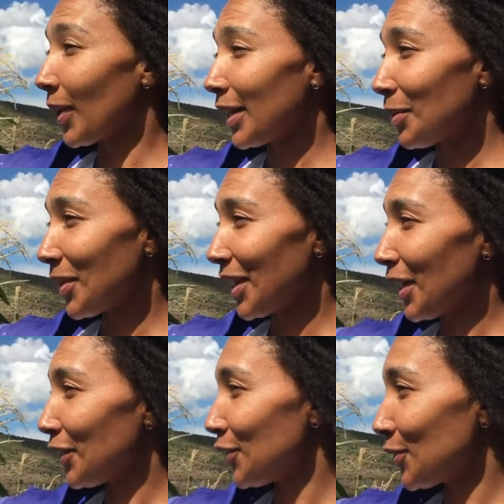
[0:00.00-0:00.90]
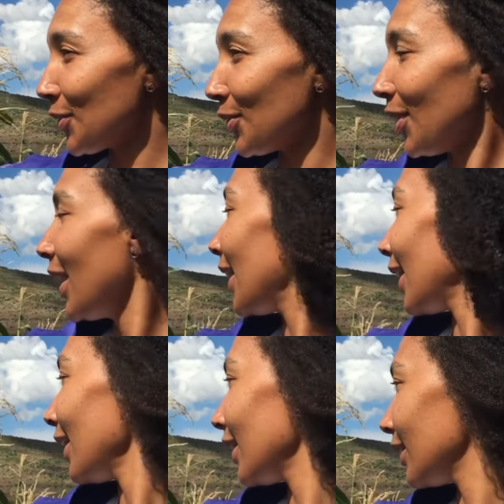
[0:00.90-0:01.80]
what I'm gonna do
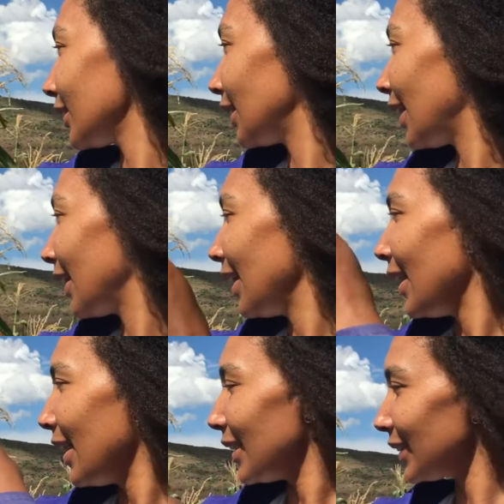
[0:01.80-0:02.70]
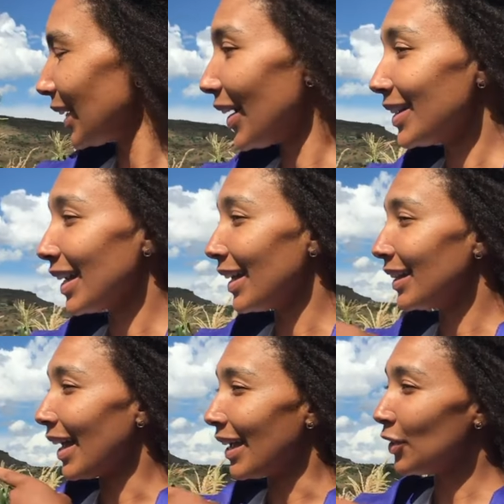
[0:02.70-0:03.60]
is start at
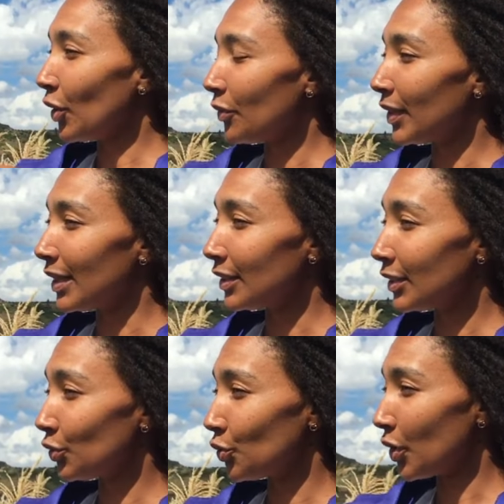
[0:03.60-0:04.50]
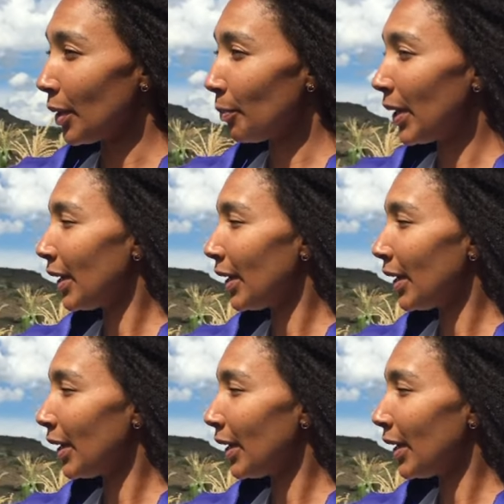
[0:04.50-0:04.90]
the end of this strip,